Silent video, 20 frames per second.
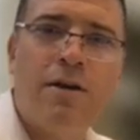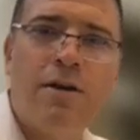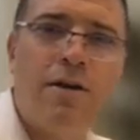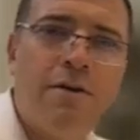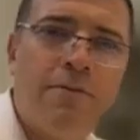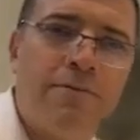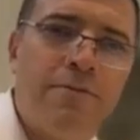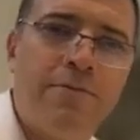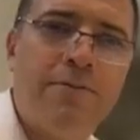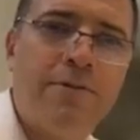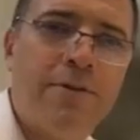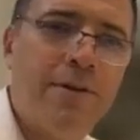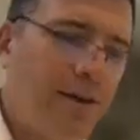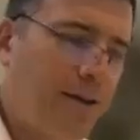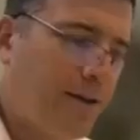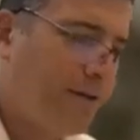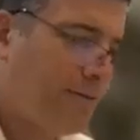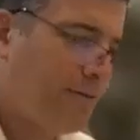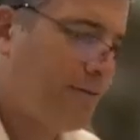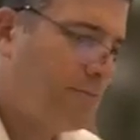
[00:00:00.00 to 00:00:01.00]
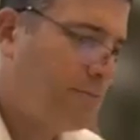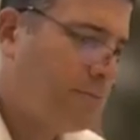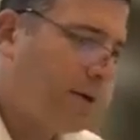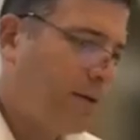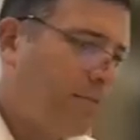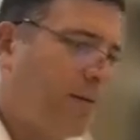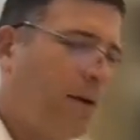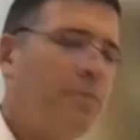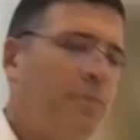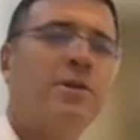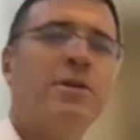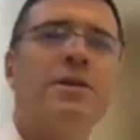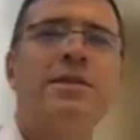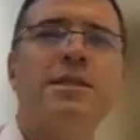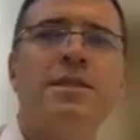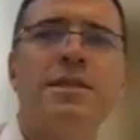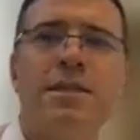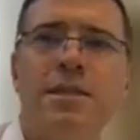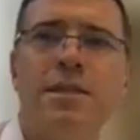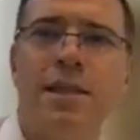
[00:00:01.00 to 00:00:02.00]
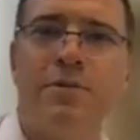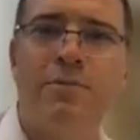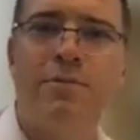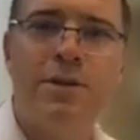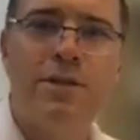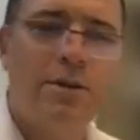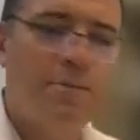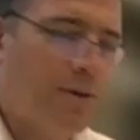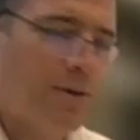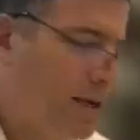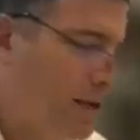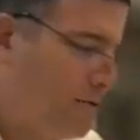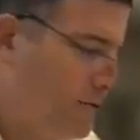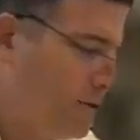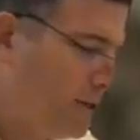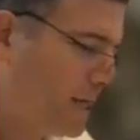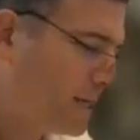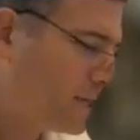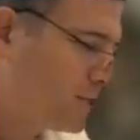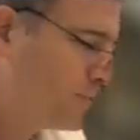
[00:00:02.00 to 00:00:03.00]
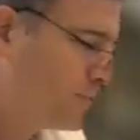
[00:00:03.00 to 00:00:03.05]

of mamonos, then we typically rule like